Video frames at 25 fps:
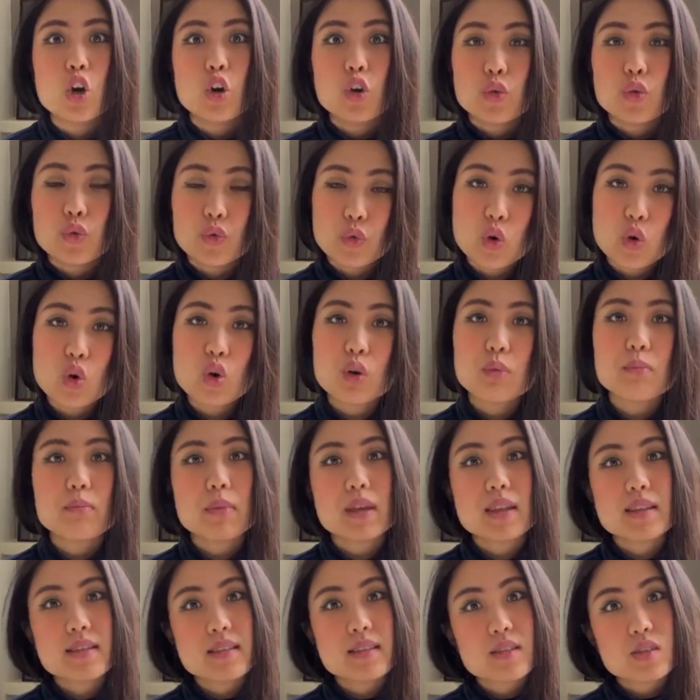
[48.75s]
Voeg
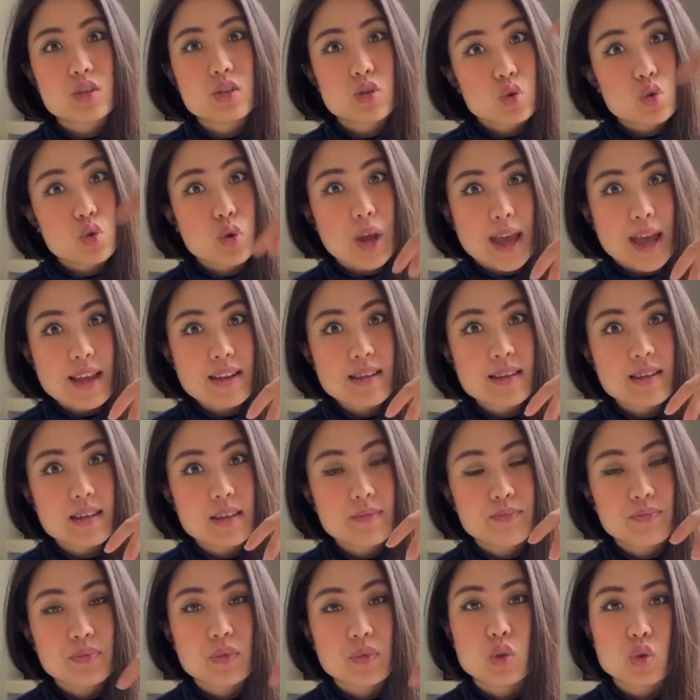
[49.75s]
means to add,
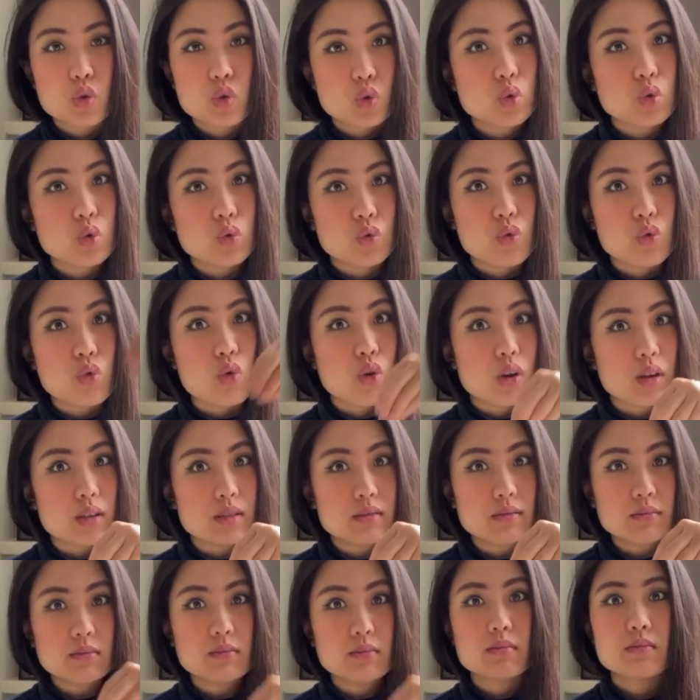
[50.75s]

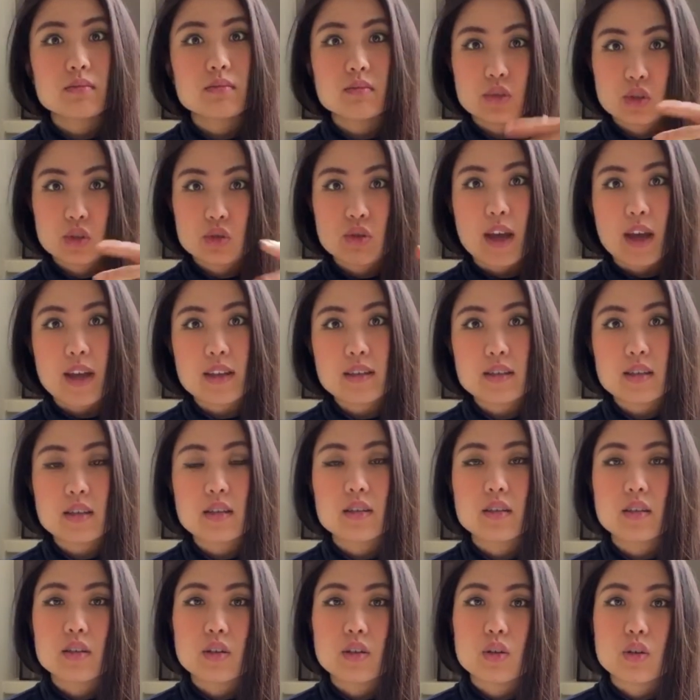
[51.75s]
toevoegen, to add.
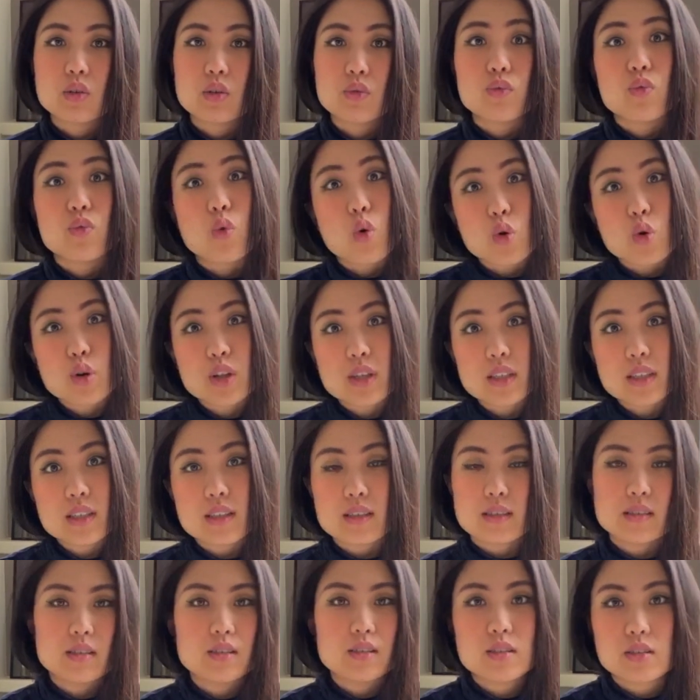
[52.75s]
Woorden
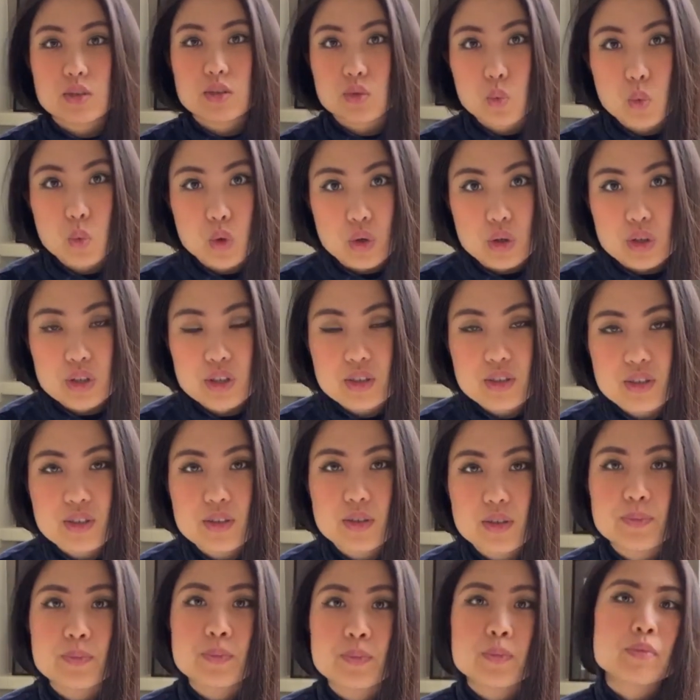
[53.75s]
is just words.
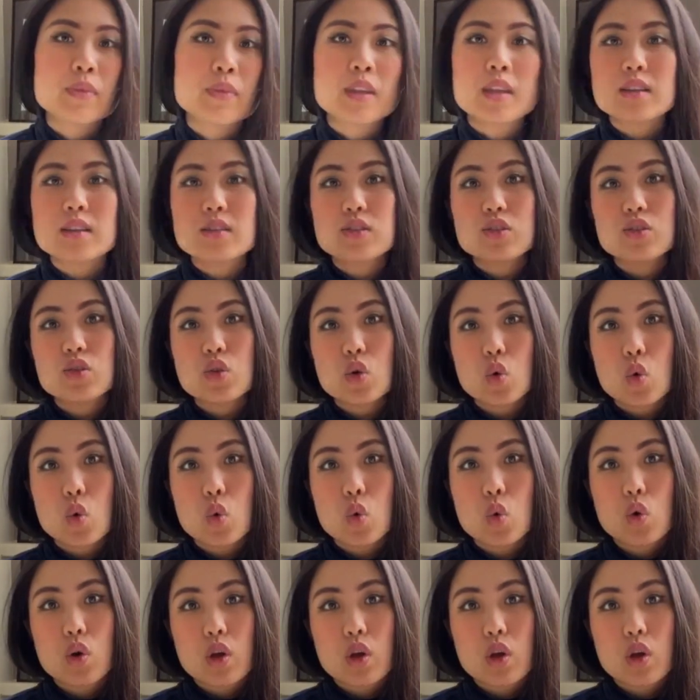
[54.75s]
So,